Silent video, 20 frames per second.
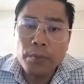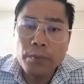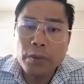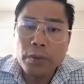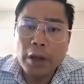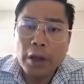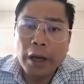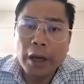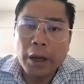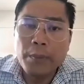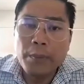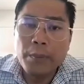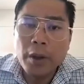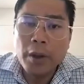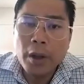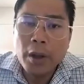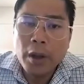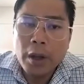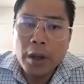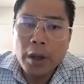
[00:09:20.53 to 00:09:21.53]

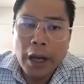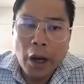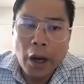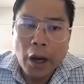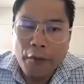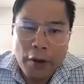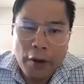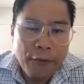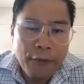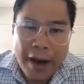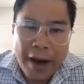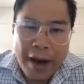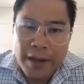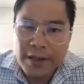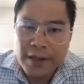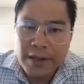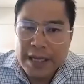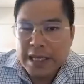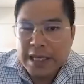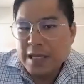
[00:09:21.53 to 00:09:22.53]
Often I find
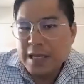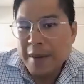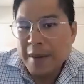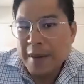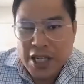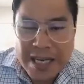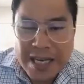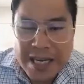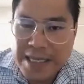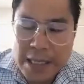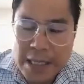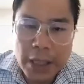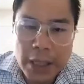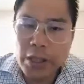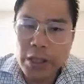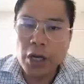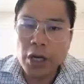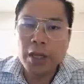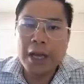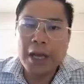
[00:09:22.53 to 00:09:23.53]
it's much easier,
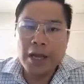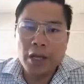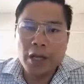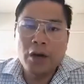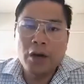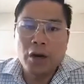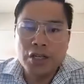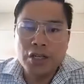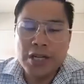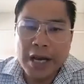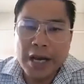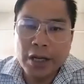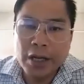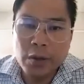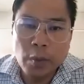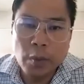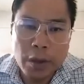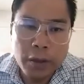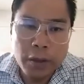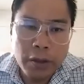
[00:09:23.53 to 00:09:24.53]
getting in contact
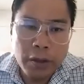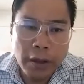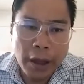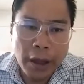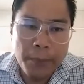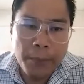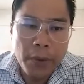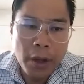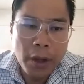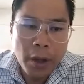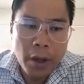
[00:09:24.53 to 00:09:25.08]
with a